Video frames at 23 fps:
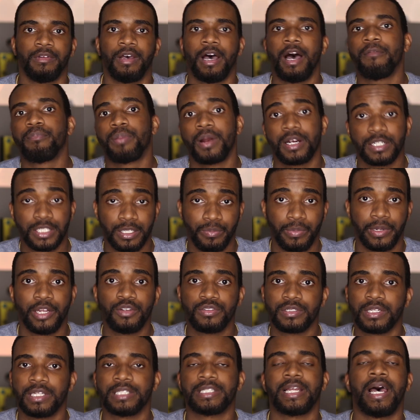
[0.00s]
I've personally been
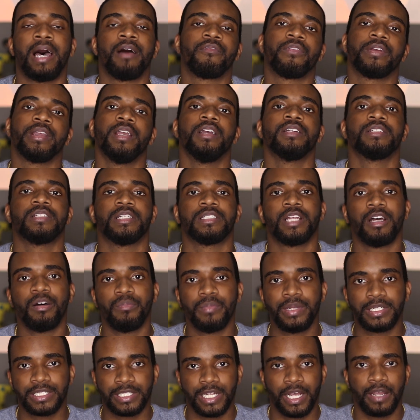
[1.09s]
using this app for years, and it's
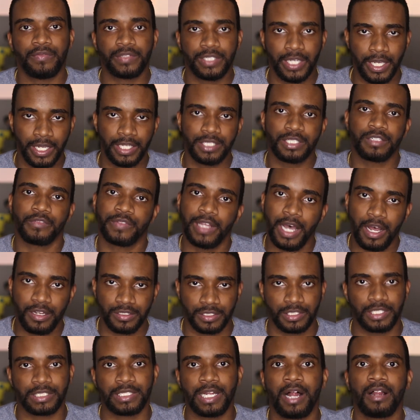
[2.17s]
helped me save tens of
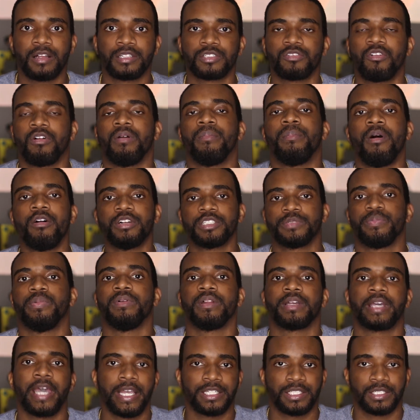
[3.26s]
thousands of dollars on multiple
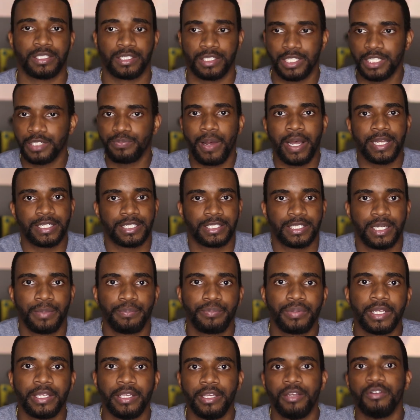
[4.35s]
occasions just by
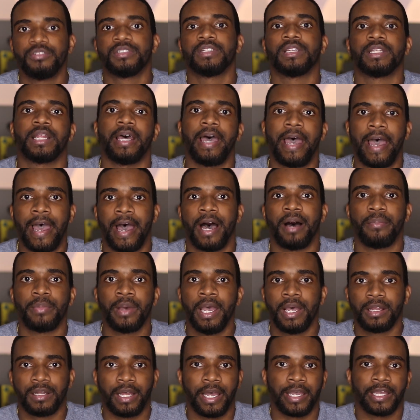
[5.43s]
simply using the app.
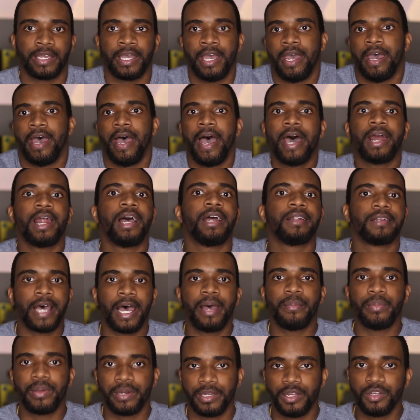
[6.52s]
Like, had I
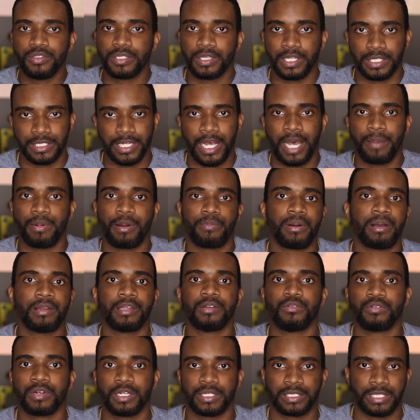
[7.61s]
not been using this app, I
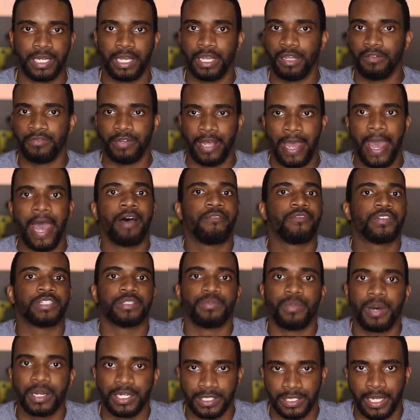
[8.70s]
probably would have saved half as
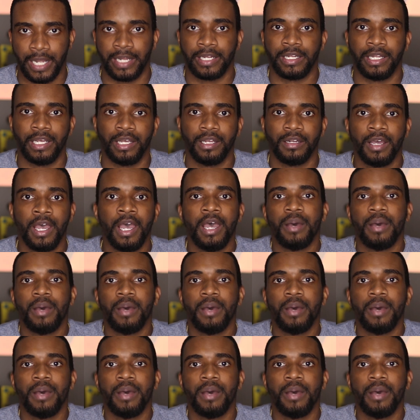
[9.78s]
much as I did.